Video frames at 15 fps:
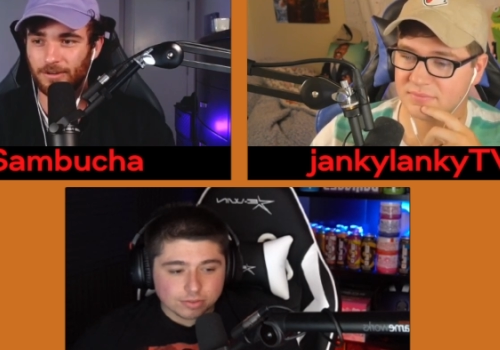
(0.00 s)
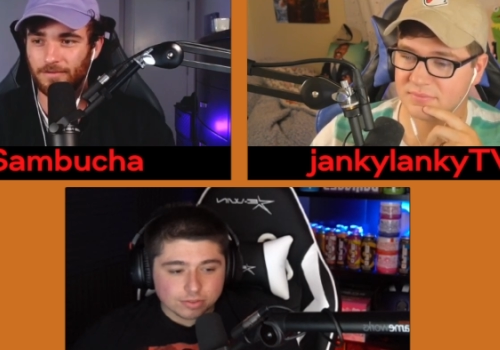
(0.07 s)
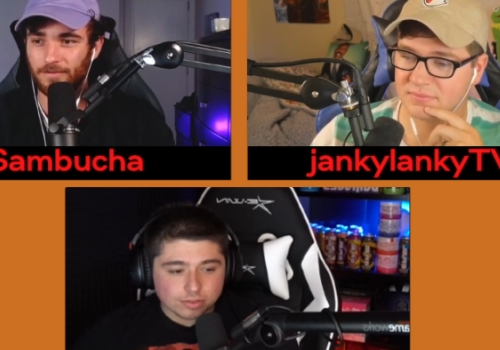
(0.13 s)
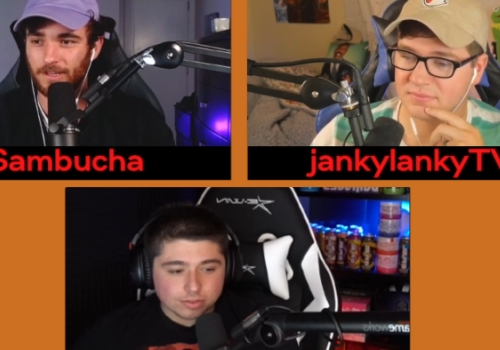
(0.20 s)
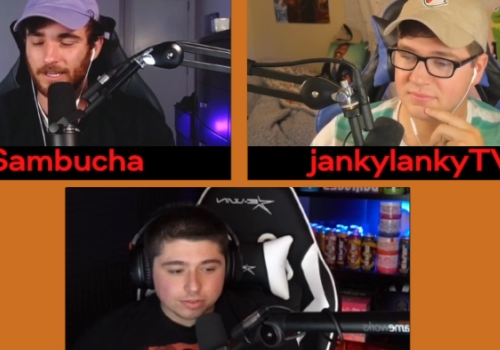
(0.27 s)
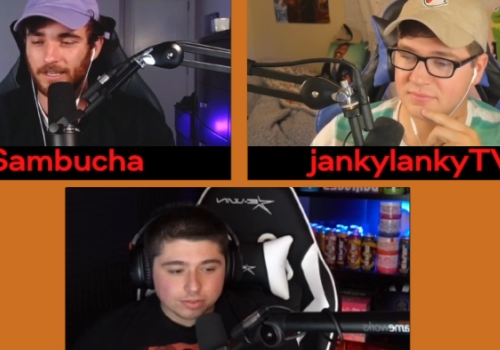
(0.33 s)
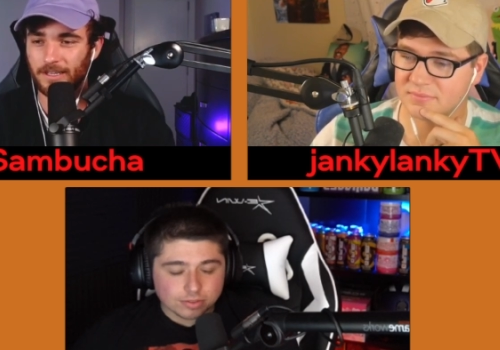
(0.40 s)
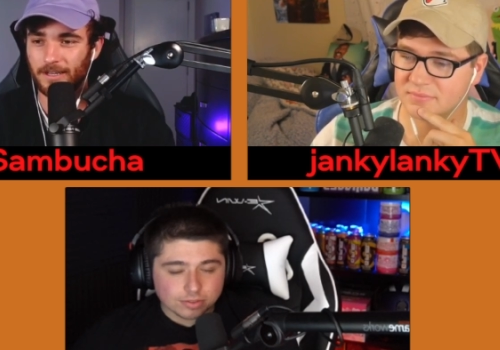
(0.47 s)
Speaker 1: of
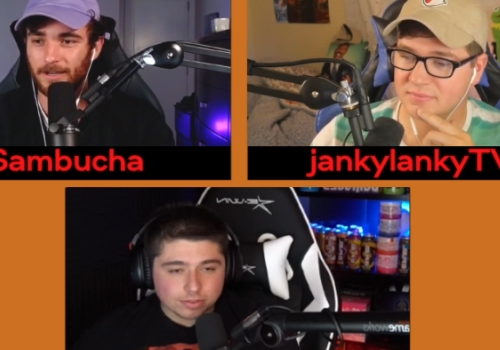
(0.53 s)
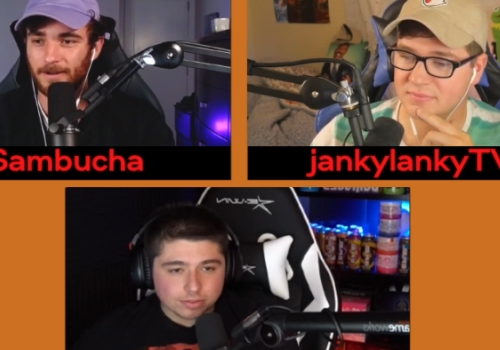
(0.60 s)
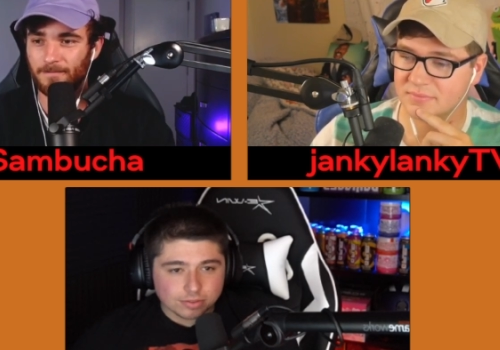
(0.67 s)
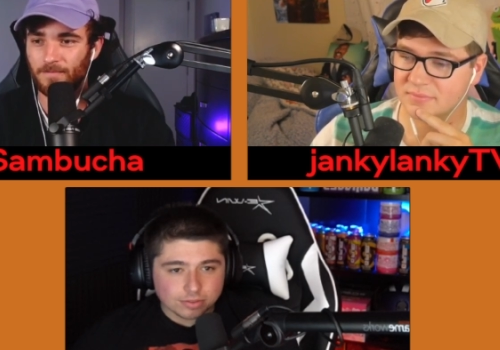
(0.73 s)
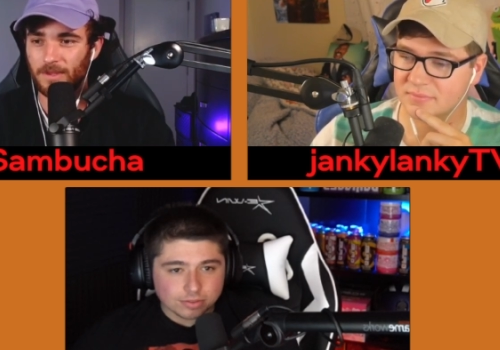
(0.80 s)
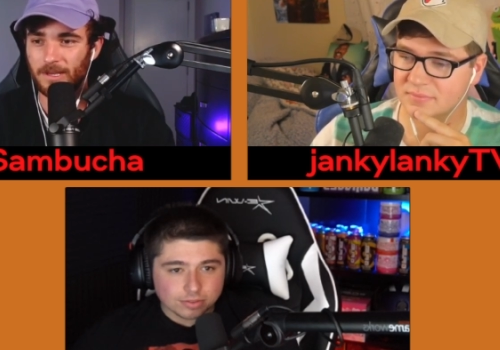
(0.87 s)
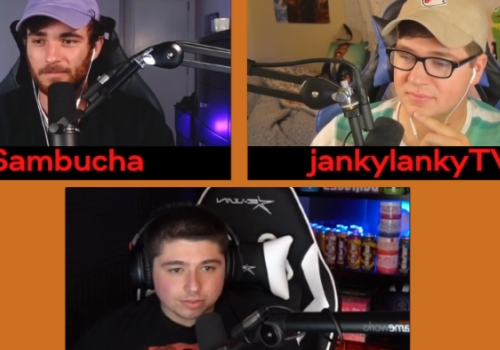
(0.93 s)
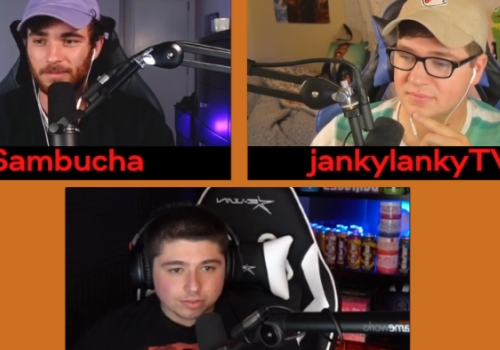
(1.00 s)
like uh,
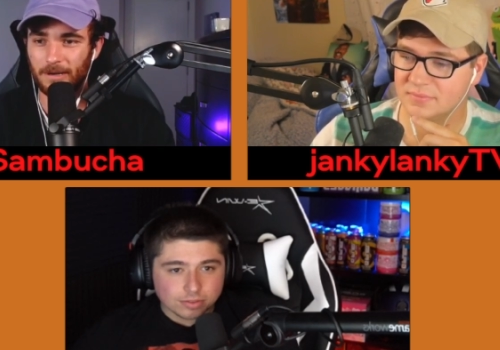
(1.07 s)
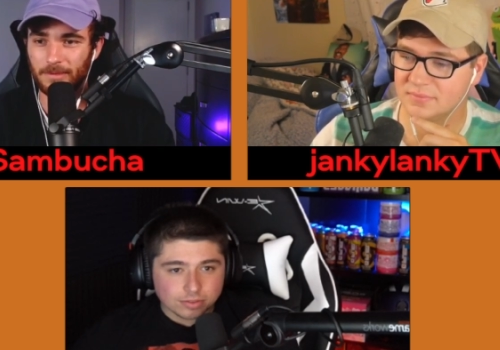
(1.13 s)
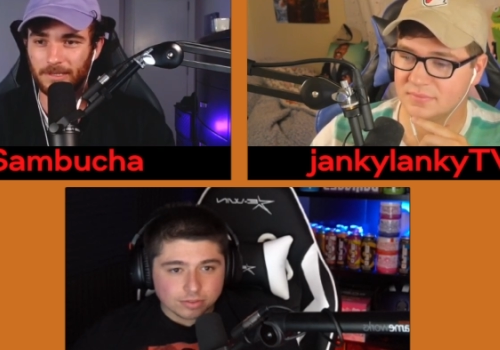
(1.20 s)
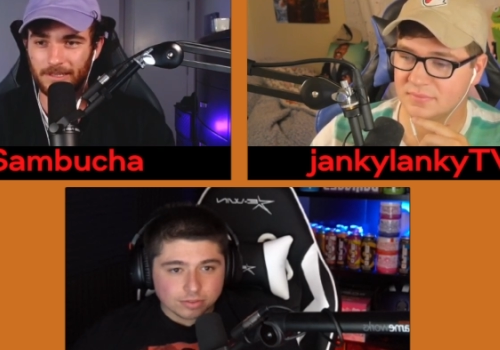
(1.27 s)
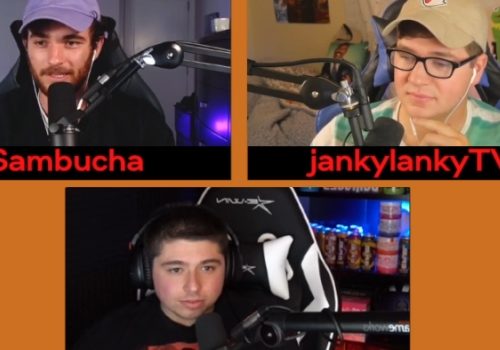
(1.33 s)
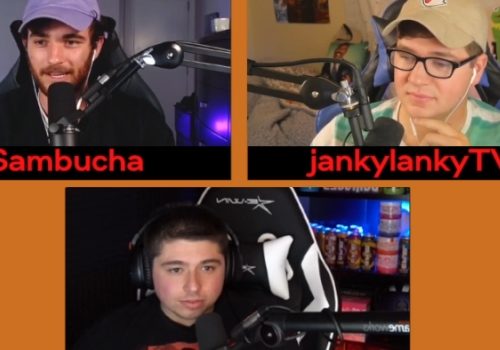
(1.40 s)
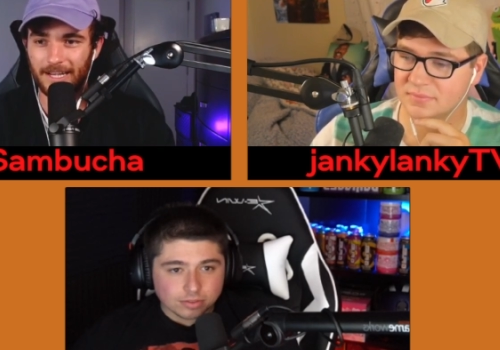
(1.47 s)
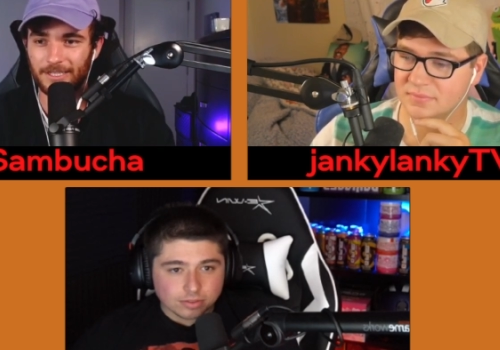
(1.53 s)

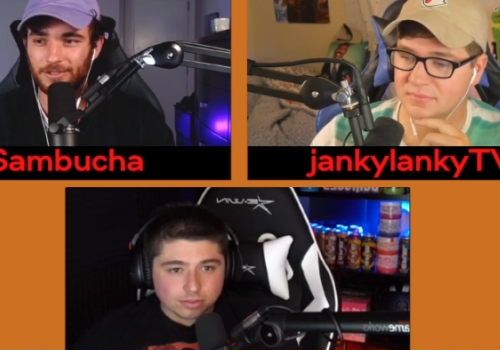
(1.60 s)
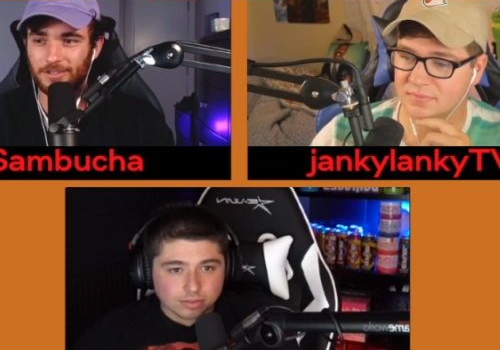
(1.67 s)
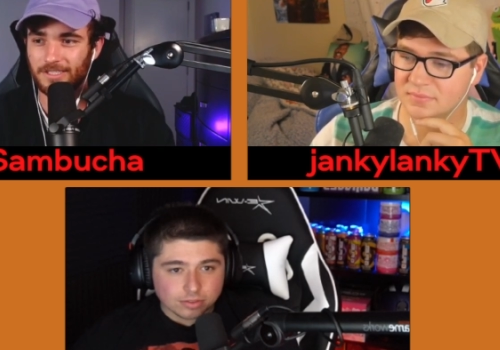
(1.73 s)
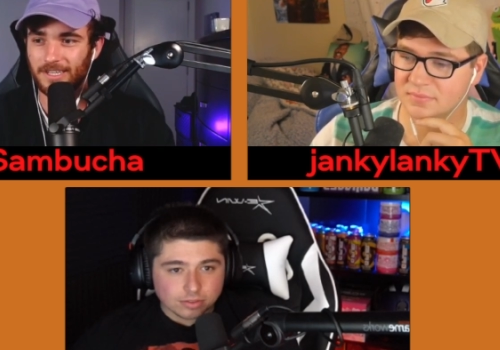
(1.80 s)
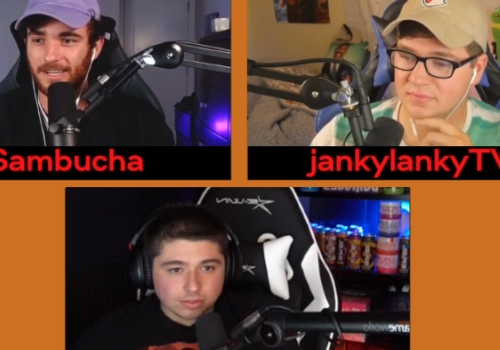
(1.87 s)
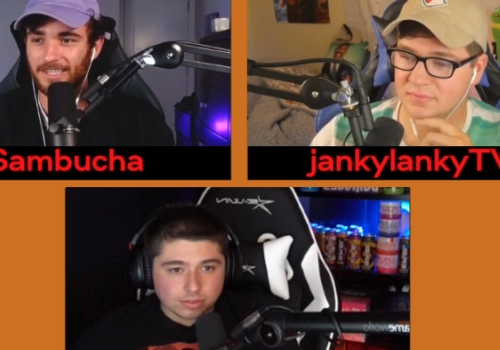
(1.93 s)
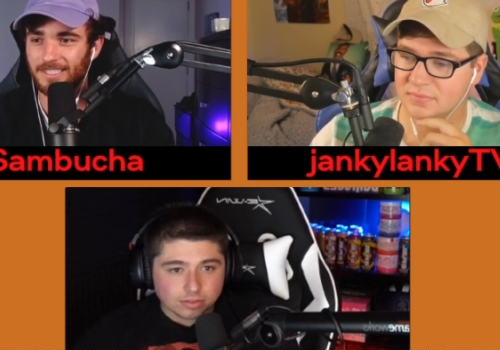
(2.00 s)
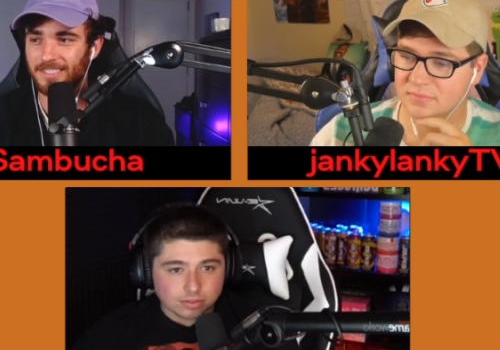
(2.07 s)
publicly
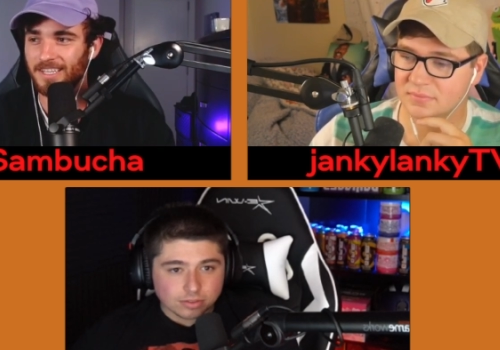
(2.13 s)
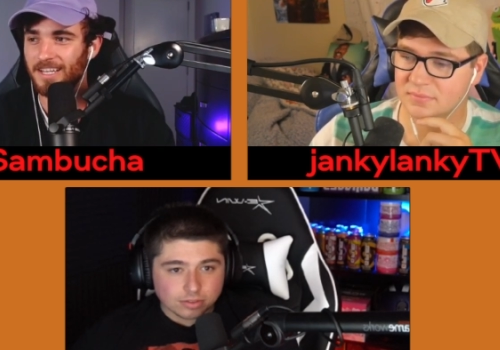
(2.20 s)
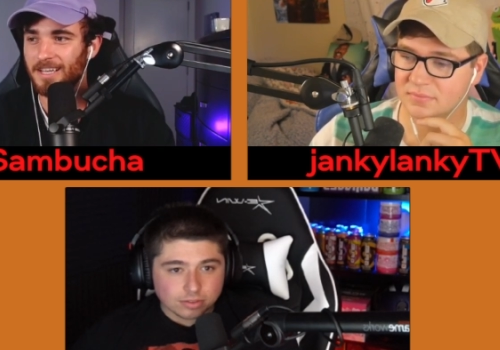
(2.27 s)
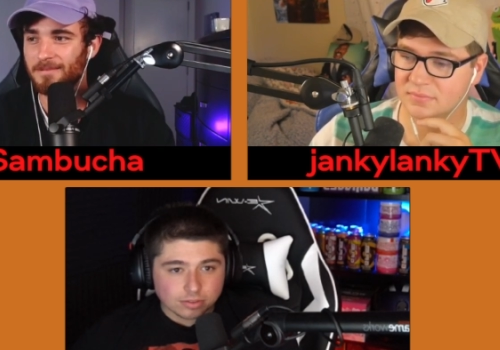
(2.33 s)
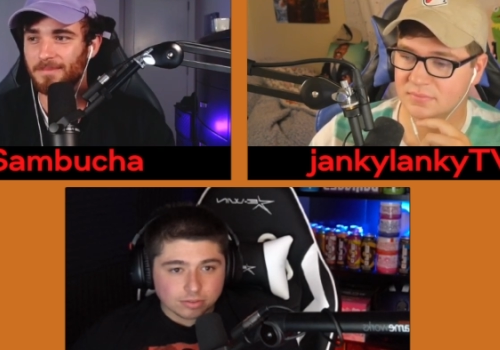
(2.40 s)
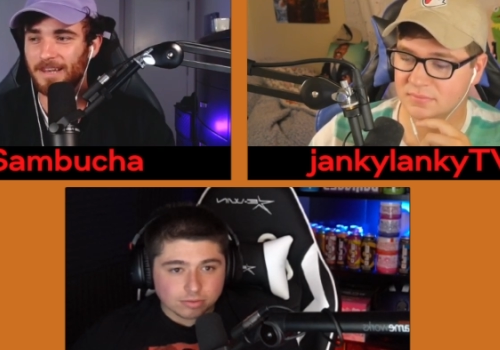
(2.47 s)
ostracized, but